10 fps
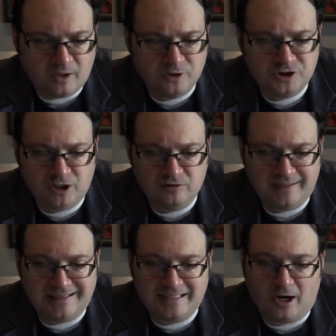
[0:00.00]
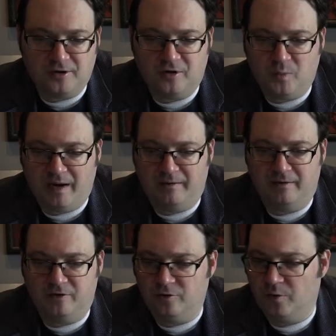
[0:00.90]
Her children darted away
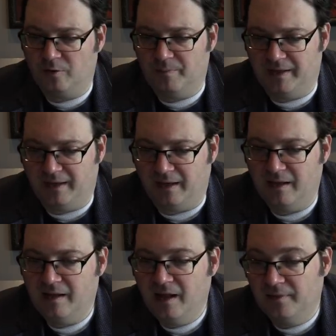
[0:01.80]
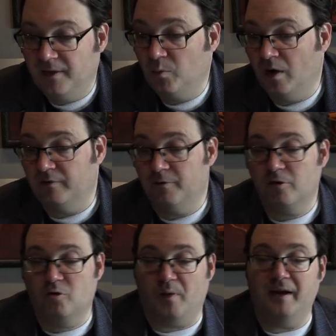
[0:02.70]
to do her bidding. Then one of her
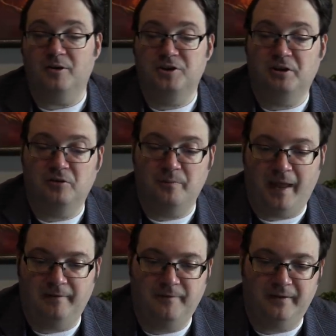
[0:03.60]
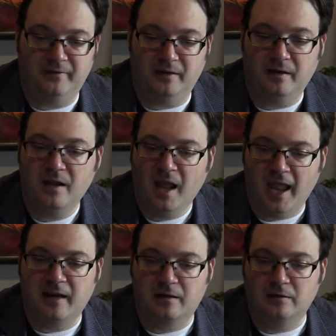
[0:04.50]
greater children manifested,
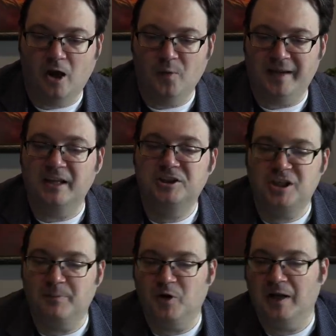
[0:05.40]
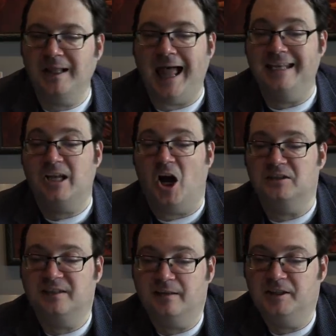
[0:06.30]
a glowing and shimmering light
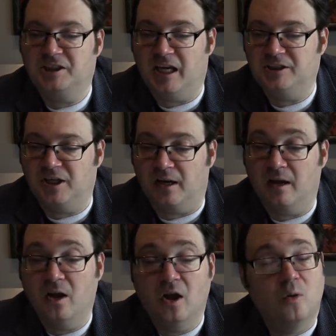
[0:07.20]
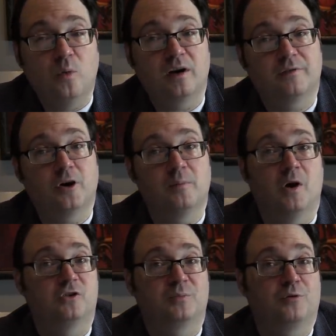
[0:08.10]
constantly changing, one of her
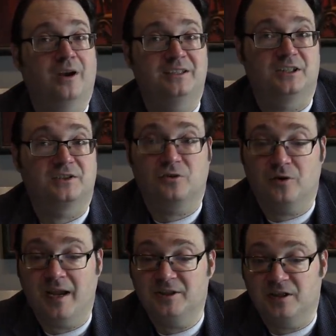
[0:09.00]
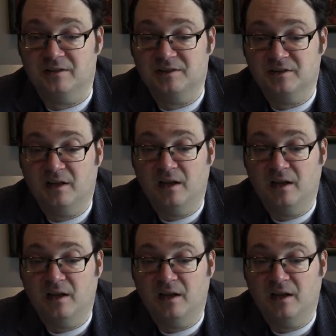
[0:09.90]
most precious creations.